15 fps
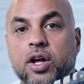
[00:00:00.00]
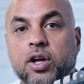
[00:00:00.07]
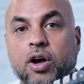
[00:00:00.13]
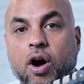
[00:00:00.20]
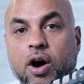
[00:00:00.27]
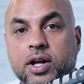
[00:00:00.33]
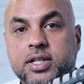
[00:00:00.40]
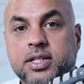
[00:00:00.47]

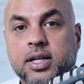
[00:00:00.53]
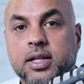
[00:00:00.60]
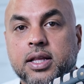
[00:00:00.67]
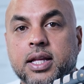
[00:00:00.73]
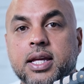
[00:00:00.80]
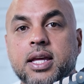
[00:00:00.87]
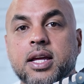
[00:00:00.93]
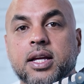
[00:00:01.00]

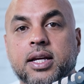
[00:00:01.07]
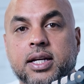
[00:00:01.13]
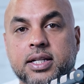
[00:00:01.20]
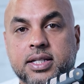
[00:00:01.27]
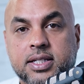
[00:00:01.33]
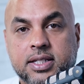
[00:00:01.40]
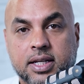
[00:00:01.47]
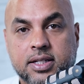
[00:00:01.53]
Constantly,
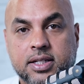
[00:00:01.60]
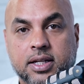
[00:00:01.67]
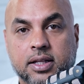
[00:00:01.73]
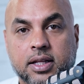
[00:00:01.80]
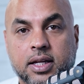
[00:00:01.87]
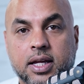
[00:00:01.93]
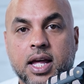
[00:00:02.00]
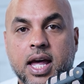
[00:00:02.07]

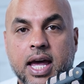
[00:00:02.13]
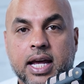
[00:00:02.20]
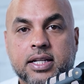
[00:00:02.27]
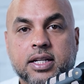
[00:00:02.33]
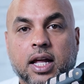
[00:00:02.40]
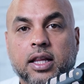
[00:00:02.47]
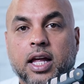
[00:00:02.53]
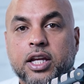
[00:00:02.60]
consistently. It's
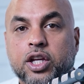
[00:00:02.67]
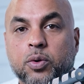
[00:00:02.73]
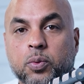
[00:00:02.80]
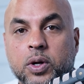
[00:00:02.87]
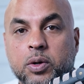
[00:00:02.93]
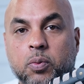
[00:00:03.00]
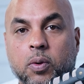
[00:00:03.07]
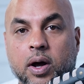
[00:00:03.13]
not like you
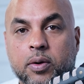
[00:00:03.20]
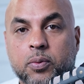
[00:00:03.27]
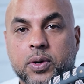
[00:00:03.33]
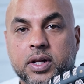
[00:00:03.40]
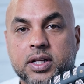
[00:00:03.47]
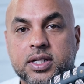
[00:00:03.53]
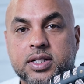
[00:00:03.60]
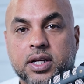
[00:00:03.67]
read one
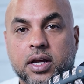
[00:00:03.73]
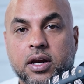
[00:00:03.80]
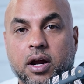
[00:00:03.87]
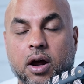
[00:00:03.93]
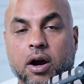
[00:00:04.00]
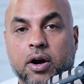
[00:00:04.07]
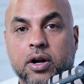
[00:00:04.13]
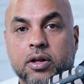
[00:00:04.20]
real estate
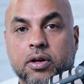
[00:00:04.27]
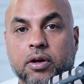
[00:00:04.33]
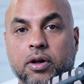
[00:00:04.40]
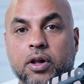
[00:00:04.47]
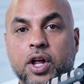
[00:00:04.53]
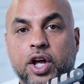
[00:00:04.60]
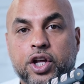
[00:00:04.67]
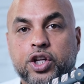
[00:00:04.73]

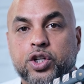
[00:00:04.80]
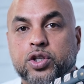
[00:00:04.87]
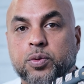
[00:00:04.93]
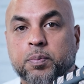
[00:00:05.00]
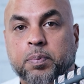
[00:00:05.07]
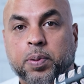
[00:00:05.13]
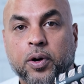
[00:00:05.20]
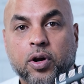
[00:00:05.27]
article, you
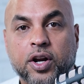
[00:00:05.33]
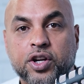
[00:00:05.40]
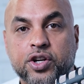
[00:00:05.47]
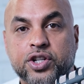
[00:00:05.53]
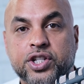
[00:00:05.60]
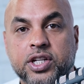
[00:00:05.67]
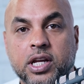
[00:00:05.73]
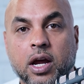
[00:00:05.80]
put on your
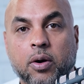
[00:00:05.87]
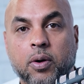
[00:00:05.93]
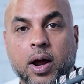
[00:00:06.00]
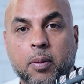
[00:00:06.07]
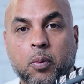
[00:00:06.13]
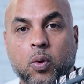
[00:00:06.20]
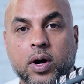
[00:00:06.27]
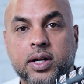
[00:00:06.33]

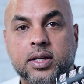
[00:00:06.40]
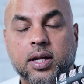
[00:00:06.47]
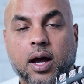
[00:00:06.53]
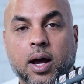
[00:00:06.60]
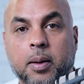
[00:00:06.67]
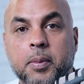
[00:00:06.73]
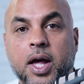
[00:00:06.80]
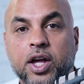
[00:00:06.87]
CRM one
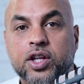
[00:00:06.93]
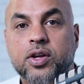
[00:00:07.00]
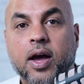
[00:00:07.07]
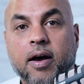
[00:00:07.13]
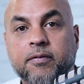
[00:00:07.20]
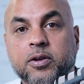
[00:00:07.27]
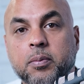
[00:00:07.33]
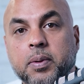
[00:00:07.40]
time. You
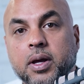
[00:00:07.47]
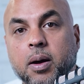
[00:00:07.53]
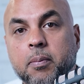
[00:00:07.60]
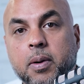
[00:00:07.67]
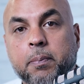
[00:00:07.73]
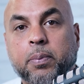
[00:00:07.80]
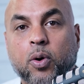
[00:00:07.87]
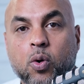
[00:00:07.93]
have to become
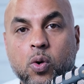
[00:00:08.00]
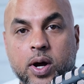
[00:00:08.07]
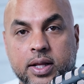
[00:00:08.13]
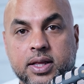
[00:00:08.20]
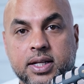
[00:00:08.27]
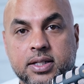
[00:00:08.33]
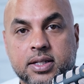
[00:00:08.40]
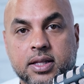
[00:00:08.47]
a pro
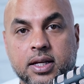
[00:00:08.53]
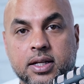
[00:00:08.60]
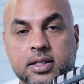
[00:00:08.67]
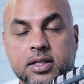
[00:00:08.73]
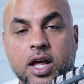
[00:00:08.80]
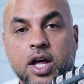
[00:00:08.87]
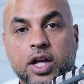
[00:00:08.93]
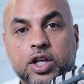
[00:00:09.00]
at these
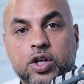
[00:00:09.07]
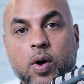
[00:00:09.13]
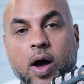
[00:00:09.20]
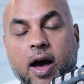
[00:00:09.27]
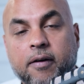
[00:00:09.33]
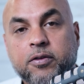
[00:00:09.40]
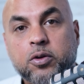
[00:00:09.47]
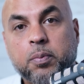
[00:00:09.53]
things. You
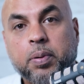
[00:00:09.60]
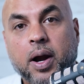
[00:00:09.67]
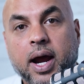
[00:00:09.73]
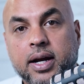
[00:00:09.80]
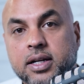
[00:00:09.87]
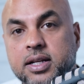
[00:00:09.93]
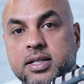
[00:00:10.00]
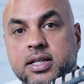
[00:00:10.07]
have to
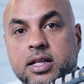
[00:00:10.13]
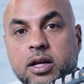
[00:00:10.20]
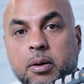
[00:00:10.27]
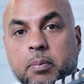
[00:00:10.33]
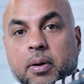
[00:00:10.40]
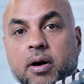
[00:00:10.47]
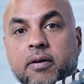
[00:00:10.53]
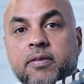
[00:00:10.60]
practice the
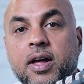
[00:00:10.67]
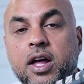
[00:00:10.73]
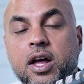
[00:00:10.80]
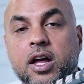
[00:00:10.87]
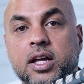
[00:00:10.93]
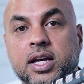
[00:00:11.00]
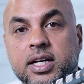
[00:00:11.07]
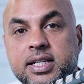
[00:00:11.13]
above
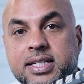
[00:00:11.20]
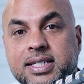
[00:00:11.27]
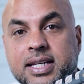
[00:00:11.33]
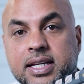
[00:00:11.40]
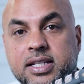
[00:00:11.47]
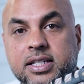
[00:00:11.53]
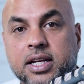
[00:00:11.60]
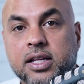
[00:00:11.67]

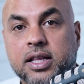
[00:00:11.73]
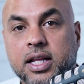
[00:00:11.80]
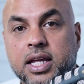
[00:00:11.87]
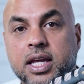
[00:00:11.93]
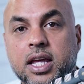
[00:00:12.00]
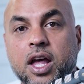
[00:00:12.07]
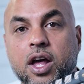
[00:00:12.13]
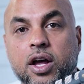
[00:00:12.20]

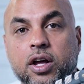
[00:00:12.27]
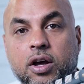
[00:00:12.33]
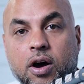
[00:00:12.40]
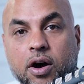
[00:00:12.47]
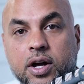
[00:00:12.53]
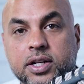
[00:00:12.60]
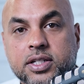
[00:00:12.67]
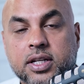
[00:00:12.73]
consistently,
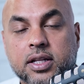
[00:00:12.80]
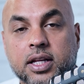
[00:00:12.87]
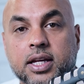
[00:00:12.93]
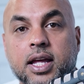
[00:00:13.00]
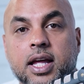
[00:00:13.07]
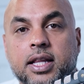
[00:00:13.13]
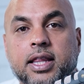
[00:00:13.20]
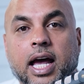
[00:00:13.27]
constantly.
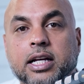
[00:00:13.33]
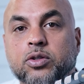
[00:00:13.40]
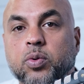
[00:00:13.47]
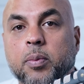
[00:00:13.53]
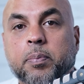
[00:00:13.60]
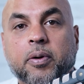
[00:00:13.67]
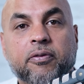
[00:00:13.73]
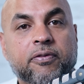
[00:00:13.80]
That's
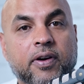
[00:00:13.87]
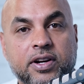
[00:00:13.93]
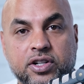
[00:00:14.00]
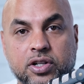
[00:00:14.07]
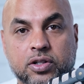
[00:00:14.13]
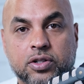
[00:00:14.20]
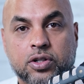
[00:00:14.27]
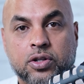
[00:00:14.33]
what
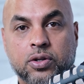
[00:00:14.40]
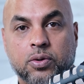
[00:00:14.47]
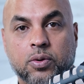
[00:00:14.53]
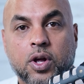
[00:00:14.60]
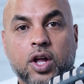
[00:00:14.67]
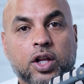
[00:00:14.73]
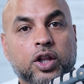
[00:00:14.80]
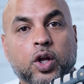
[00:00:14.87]
professionals do.
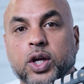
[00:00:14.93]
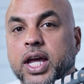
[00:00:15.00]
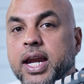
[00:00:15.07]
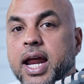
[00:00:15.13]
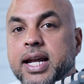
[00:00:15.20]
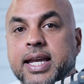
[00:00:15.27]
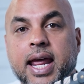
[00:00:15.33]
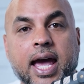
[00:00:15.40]
Look
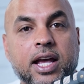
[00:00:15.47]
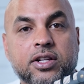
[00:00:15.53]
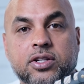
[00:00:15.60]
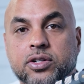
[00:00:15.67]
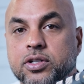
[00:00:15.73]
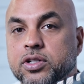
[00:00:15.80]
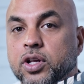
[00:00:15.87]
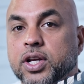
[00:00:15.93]
at
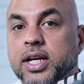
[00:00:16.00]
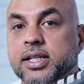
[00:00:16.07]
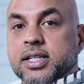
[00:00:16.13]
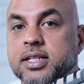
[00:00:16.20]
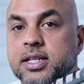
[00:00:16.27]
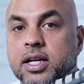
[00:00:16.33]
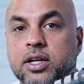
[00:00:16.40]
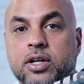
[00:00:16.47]
dancers, look at
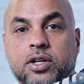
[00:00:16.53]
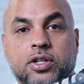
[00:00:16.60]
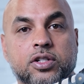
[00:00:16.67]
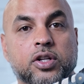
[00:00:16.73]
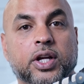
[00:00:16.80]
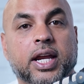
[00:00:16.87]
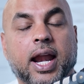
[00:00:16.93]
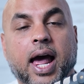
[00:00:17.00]
singers,
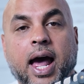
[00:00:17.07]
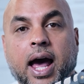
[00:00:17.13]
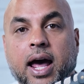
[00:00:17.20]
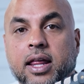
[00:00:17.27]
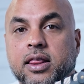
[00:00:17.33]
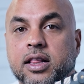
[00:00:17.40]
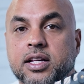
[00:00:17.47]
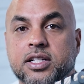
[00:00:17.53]
look at
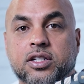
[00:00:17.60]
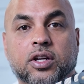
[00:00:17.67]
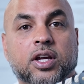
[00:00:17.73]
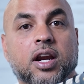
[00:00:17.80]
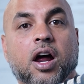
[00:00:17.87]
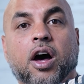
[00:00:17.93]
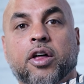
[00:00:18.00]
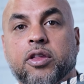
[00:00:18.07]
athletes, look
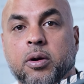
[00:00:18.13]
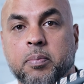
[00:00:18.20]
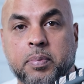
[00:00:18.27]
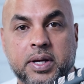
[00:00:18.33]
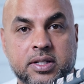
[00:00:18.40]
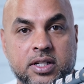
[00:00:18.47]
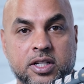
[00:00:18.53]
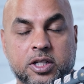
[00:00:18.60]
at other
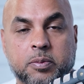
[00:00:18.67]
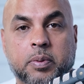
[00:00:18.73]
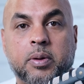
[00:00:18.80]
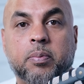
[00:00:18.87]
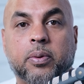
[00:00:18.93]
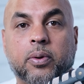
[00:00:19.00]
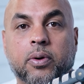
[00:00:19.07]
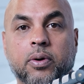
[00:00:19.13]
business
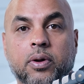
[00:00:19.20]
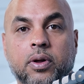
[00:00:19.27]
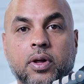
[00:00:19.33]
people.